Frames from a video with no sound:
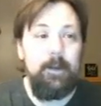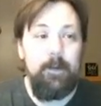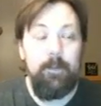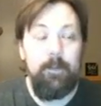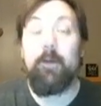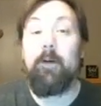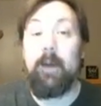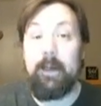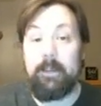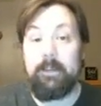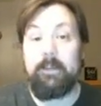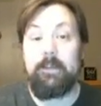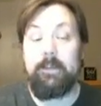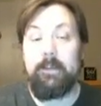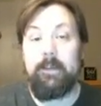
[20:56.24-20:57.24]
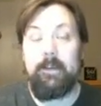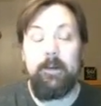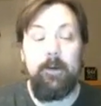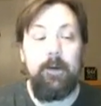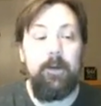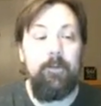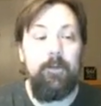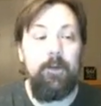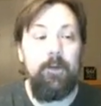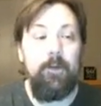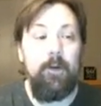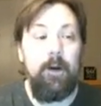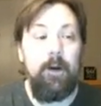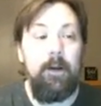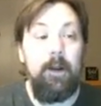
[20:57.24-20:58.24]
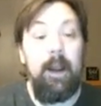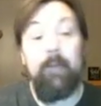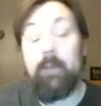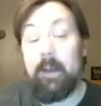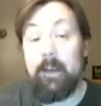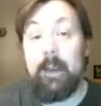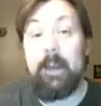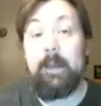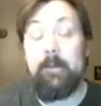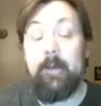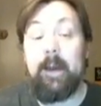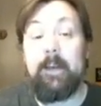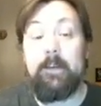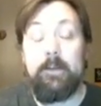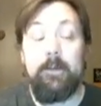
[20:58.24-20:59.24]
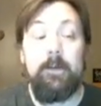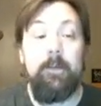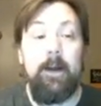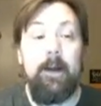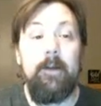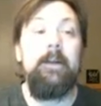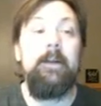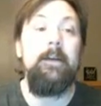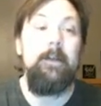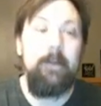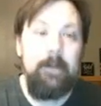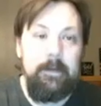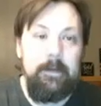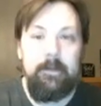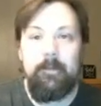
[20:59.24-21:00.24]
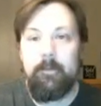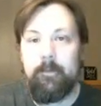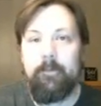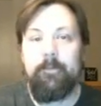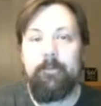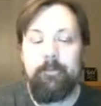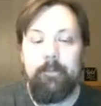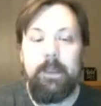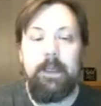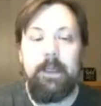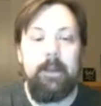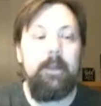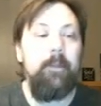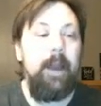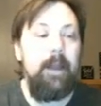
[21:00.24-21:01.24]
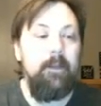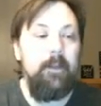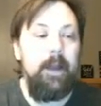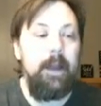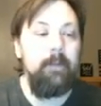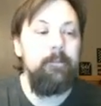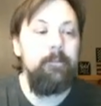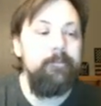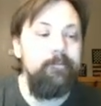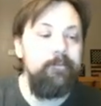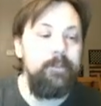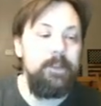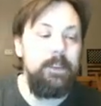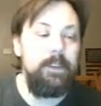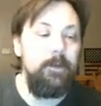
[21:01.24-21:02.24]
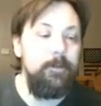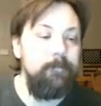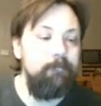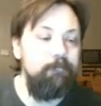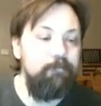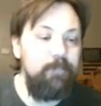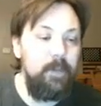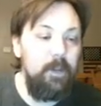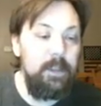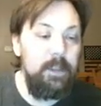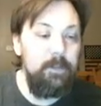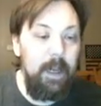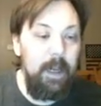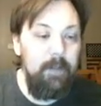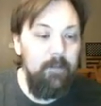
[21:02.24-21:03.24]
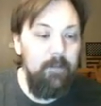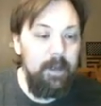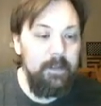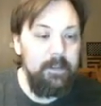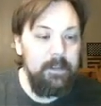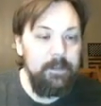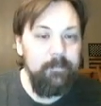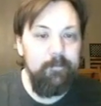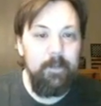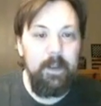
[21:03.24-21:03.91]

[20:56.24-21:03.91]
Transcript: progress, if you are having a negative attitude about being in the math lab. So that's my advice.